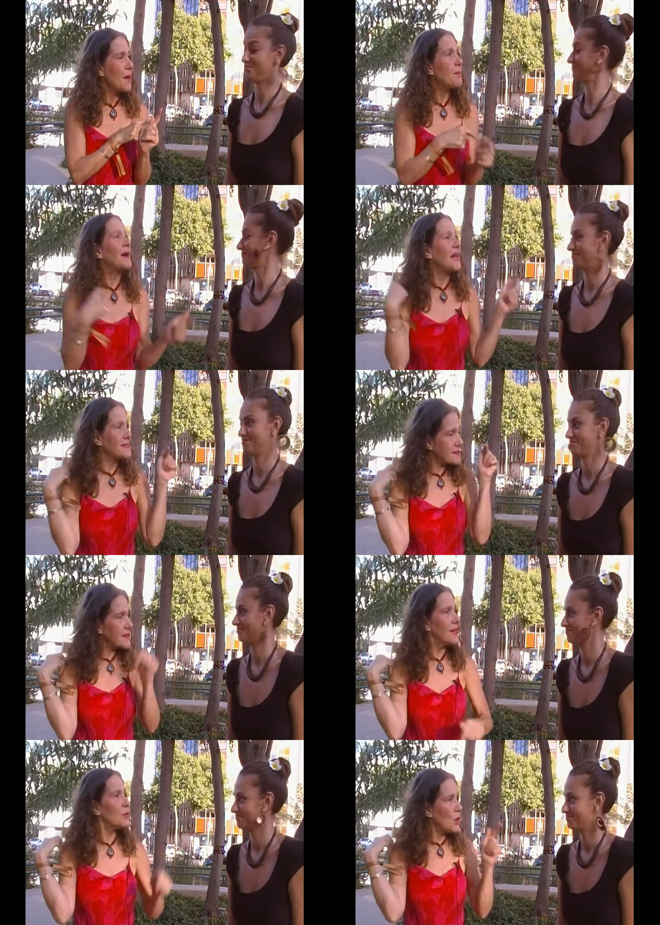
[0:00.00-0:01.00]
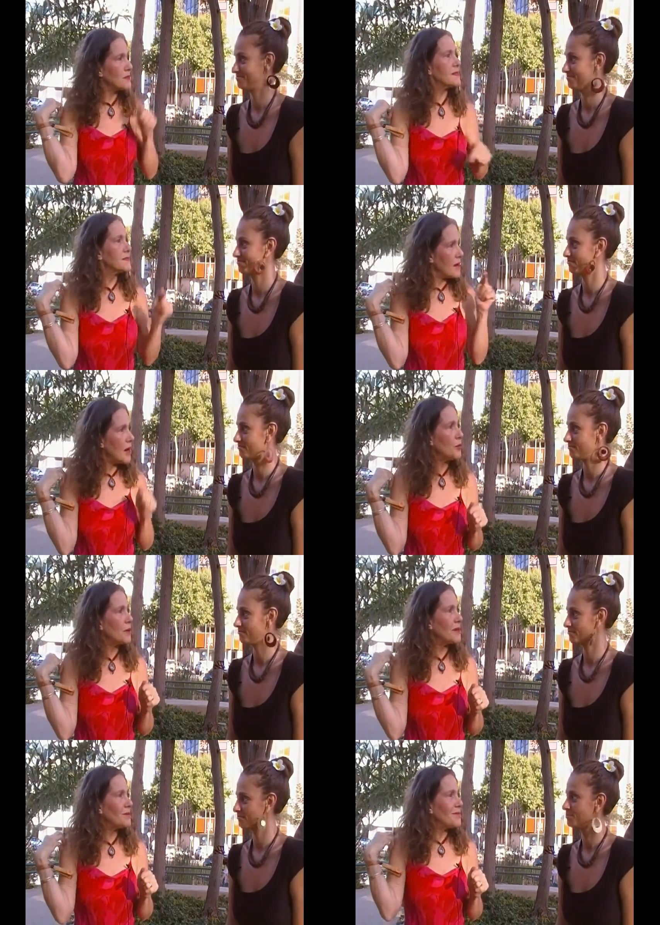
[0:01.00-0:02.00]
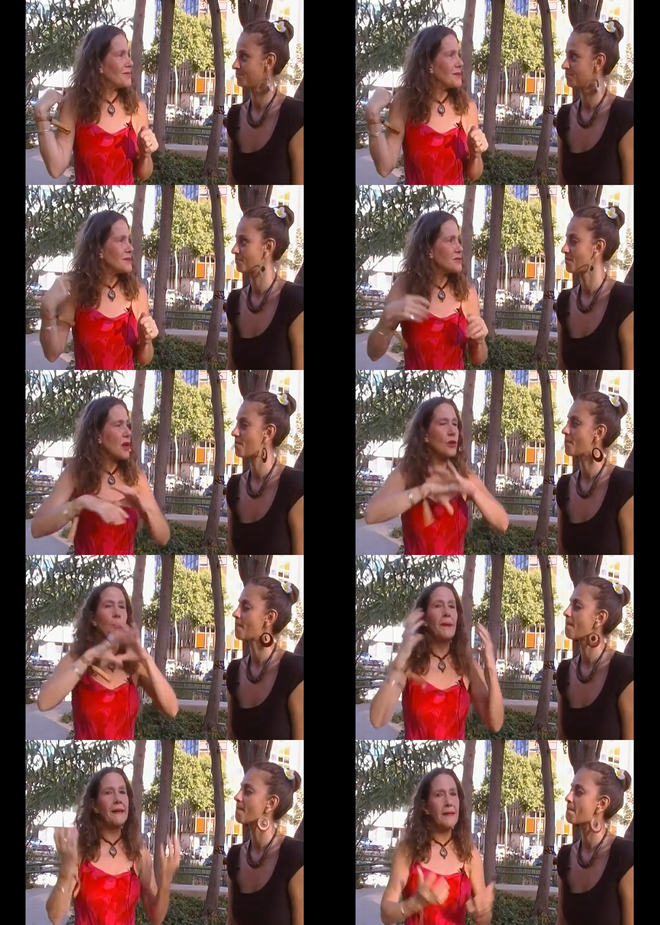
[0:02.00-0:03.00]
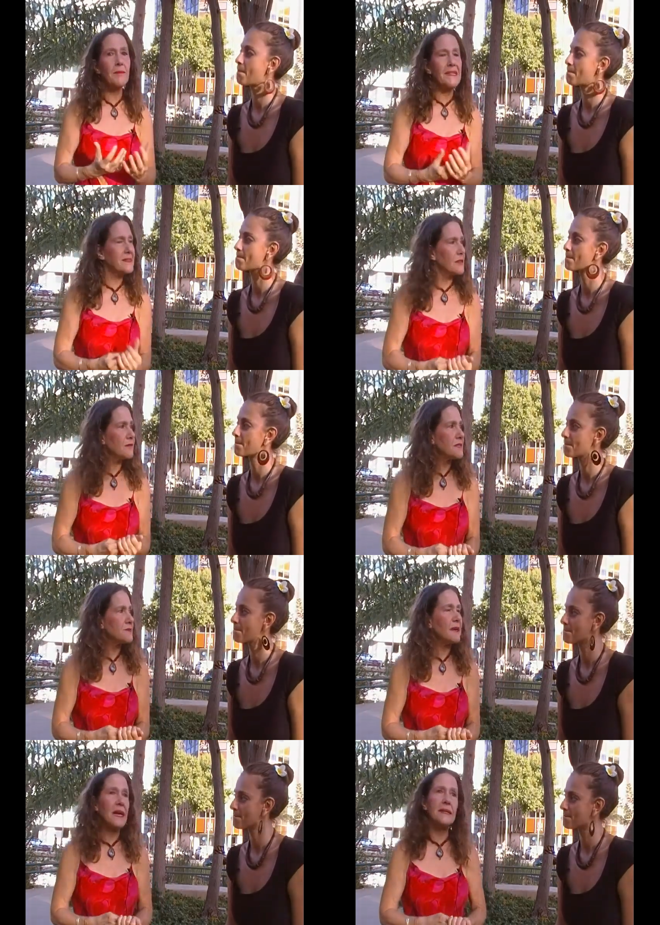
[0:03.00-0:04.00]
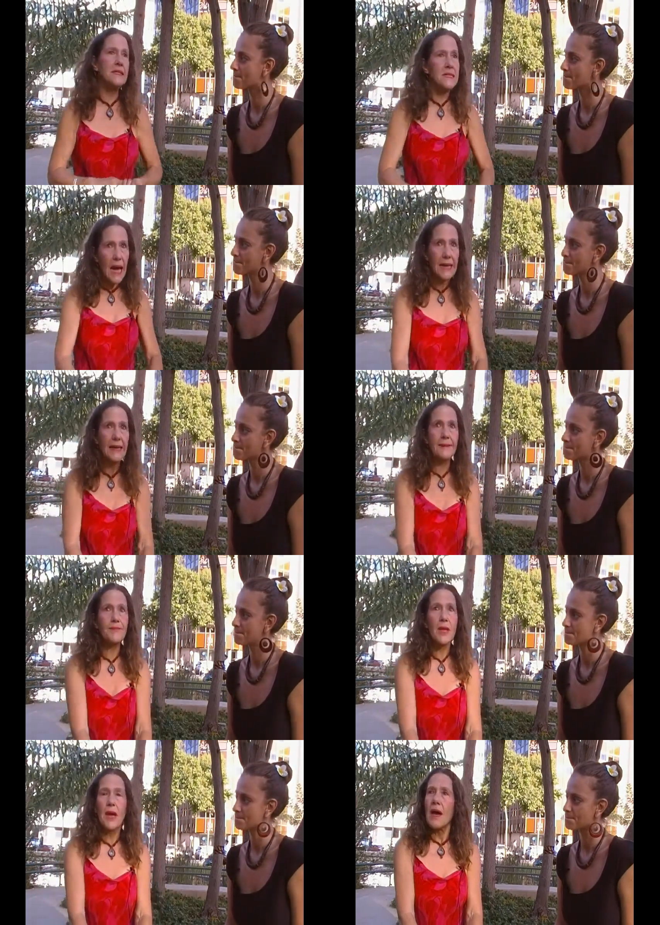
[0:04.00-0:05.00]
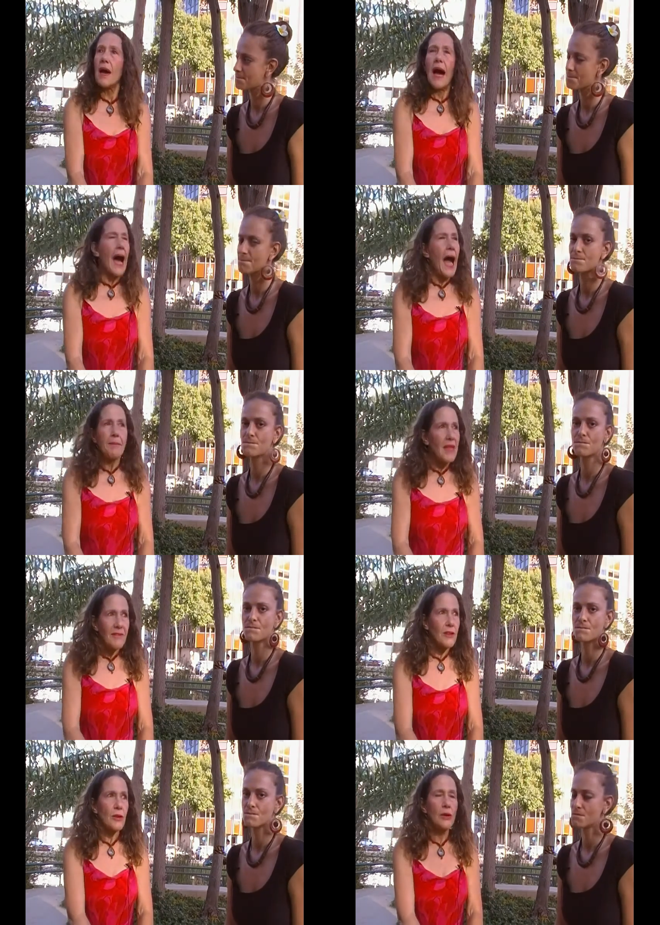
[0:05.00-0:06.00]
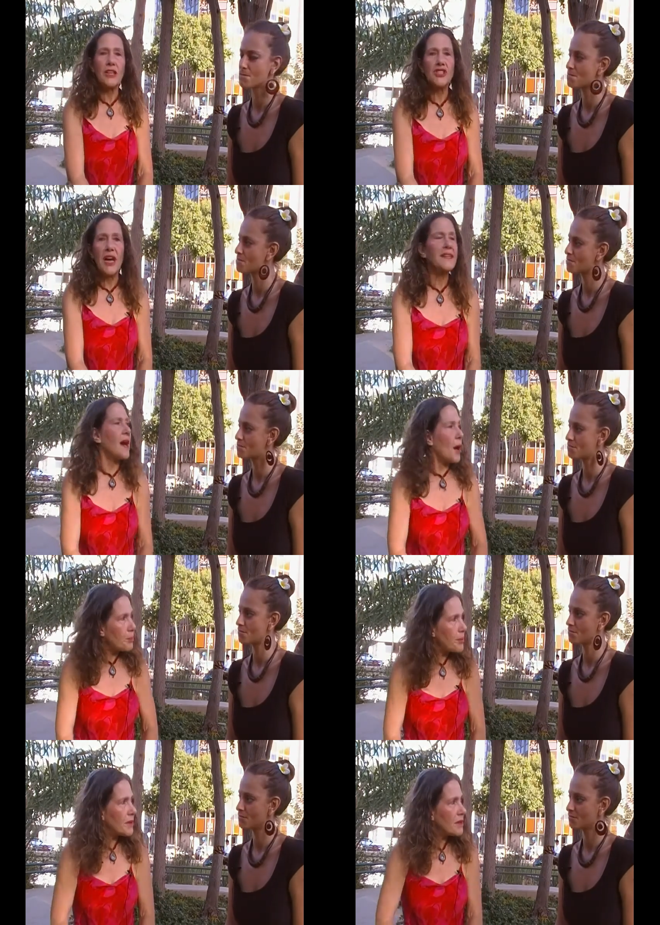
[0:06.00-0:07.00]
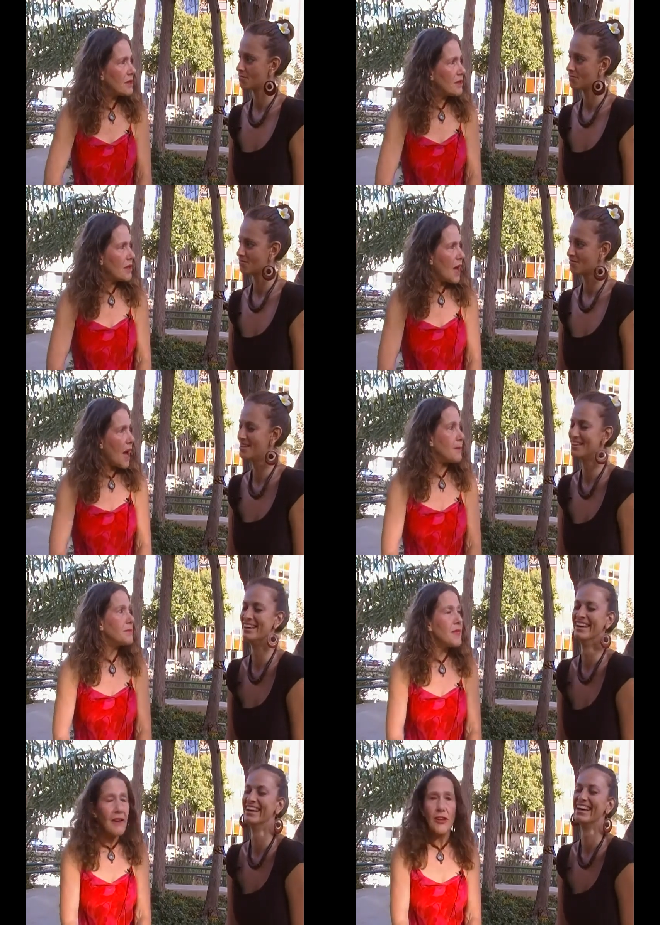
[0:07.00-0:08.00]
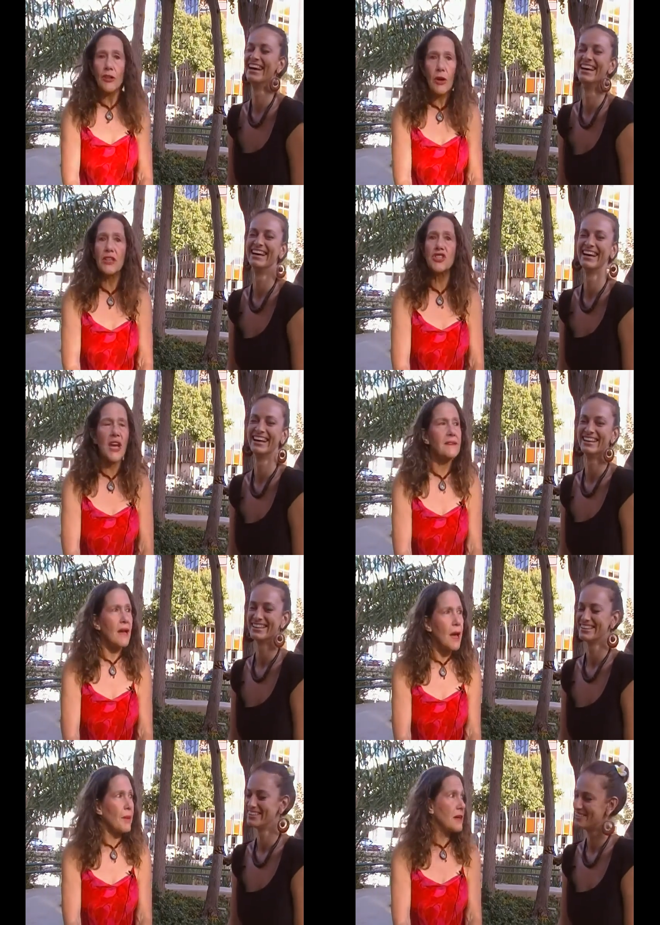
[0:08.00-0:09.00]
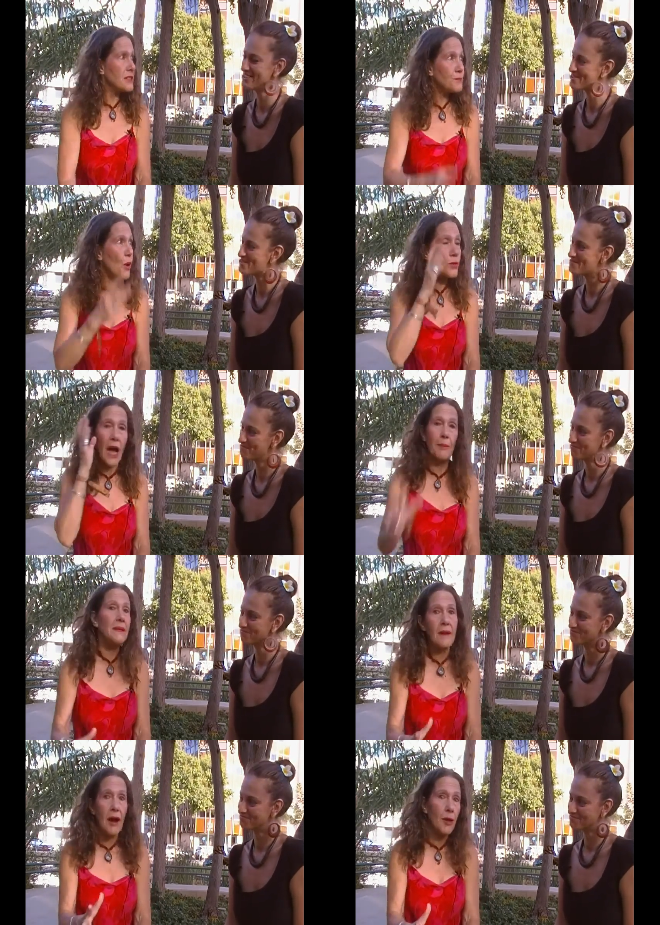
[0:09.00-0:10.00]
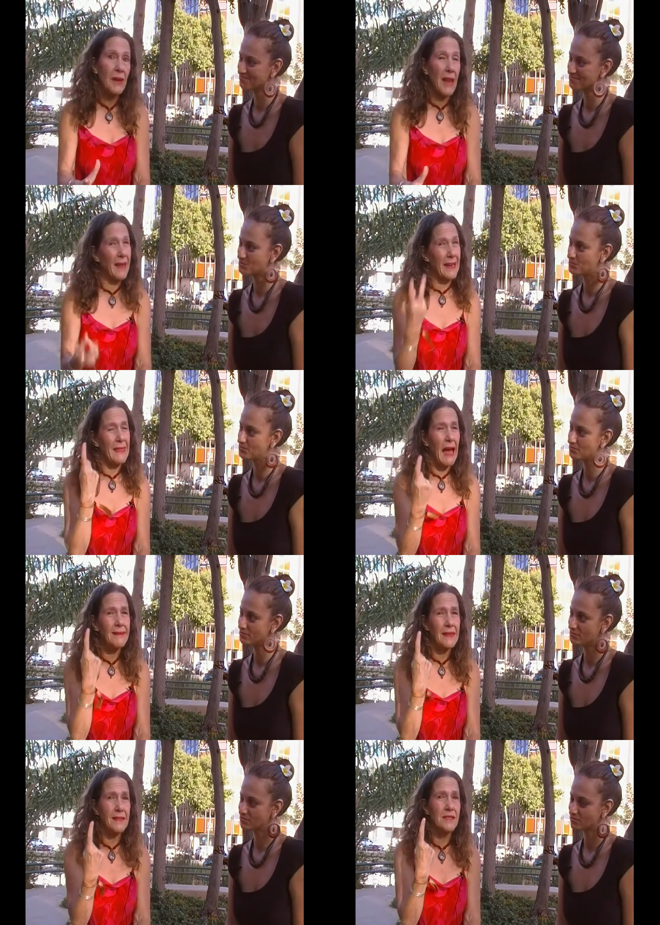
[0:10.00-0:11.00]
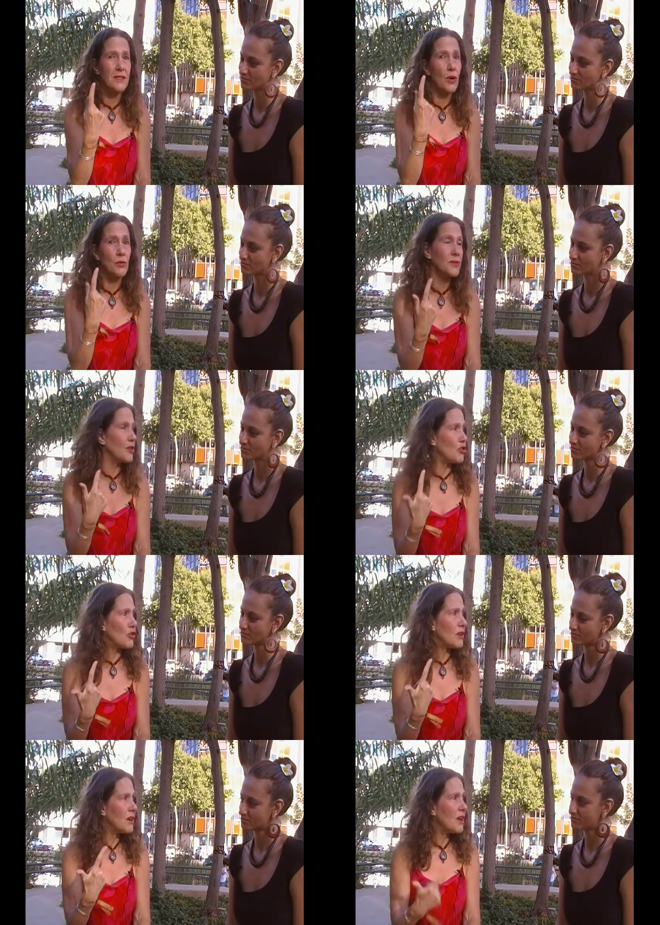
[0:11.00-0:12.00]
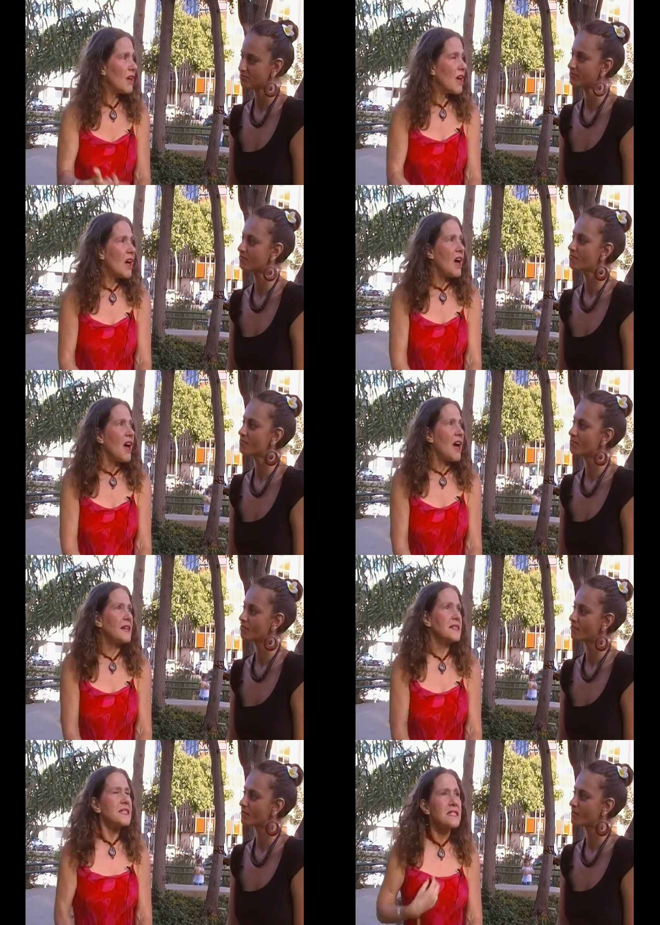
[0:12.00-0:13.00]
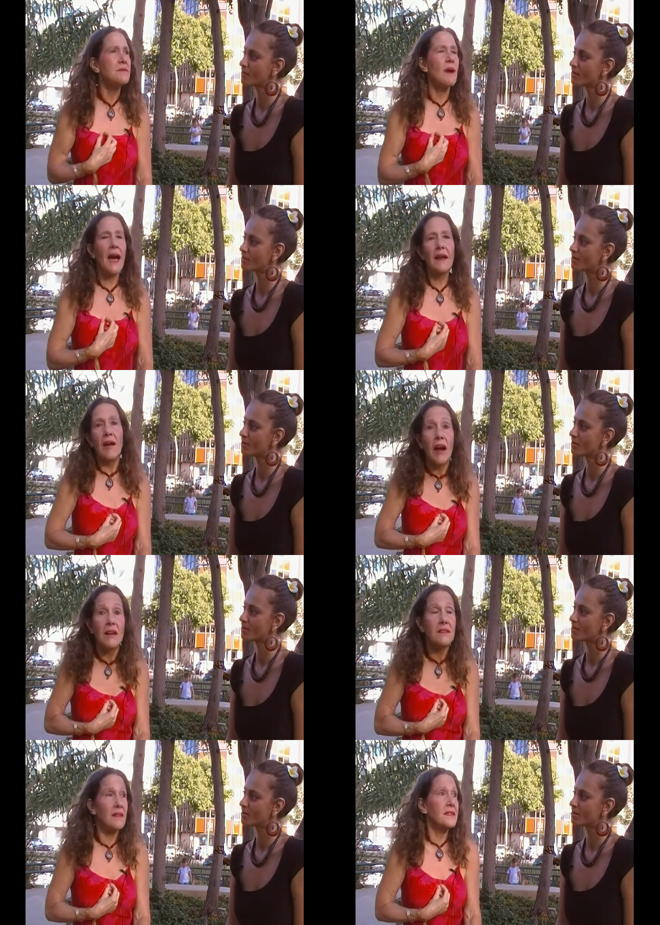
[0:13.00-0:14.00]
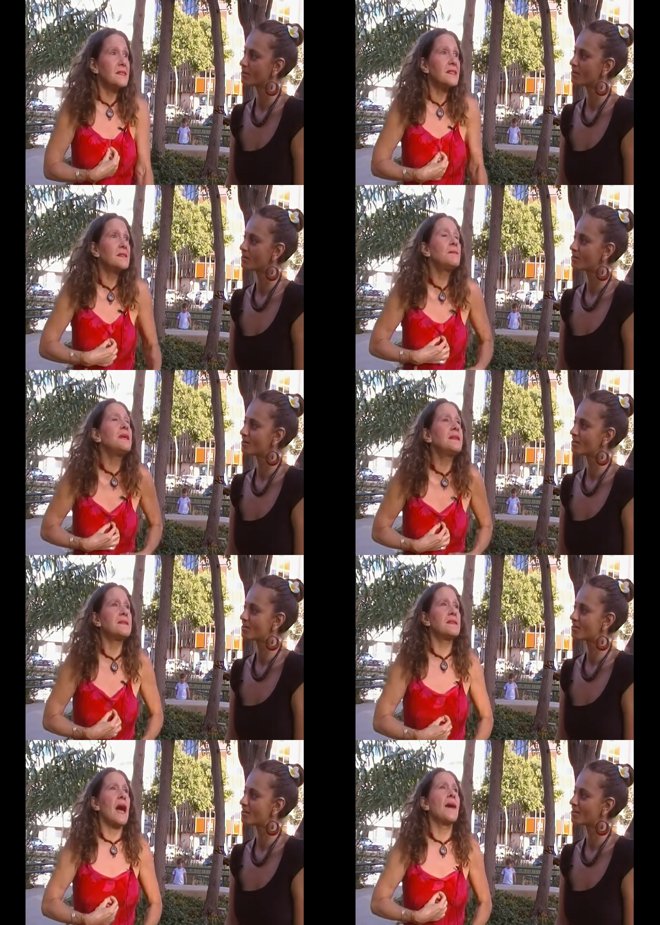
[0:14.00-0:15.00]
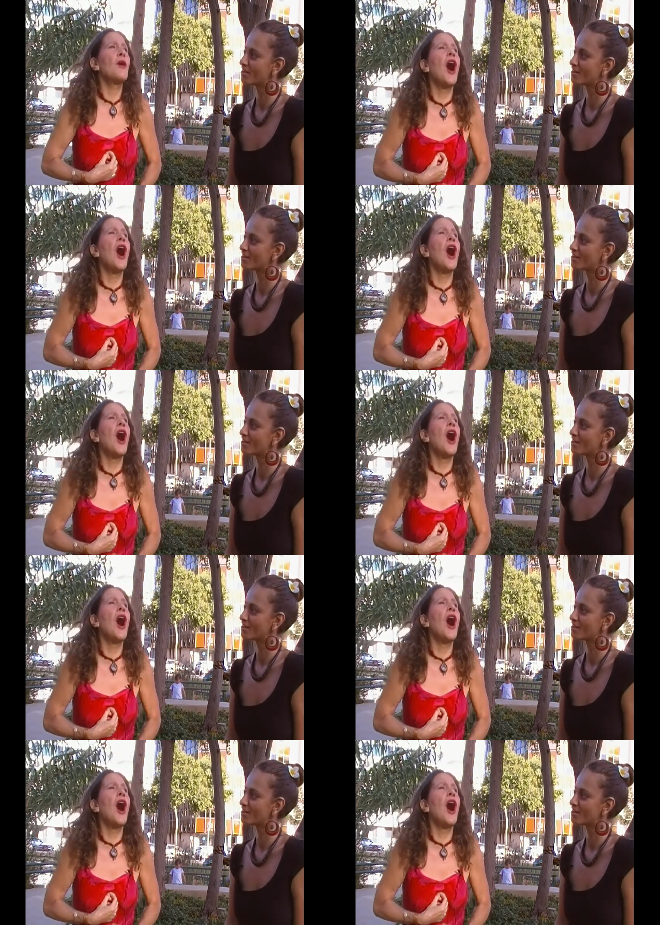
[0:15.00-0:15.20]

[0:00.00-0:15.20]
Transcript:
Speaker 1: But I still was in the army. So I completed my service, but I decided I'm never gonna shut up. I'm never gonna shut up. I spoke up in the army like a 19 years old girl. And this is my character, this is me, this is, I'm